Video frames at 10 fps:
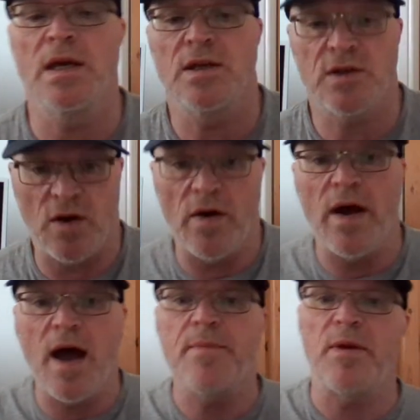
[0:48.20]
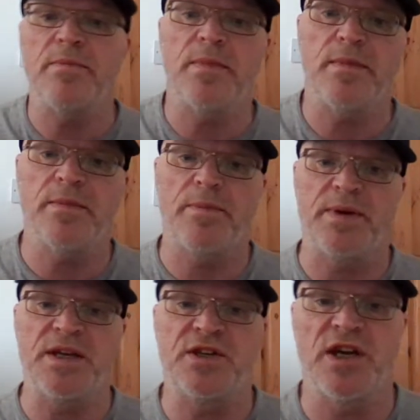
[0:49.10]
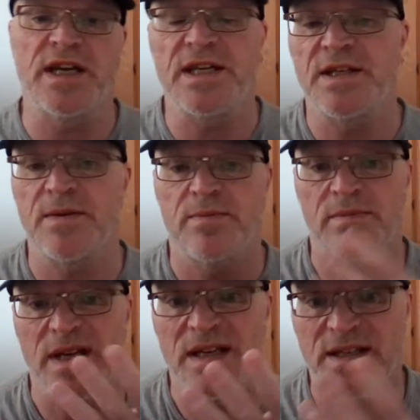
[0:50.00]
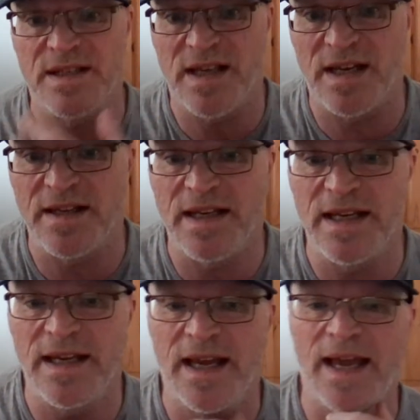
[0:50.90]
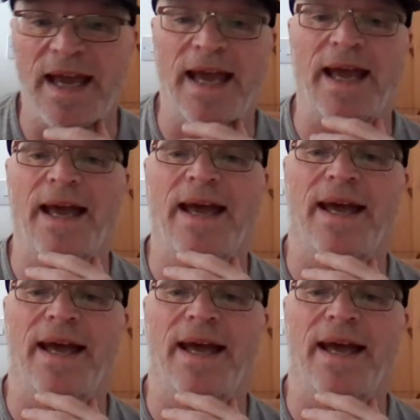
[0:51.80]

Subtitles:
so I am in my PJs. It is Sunday. I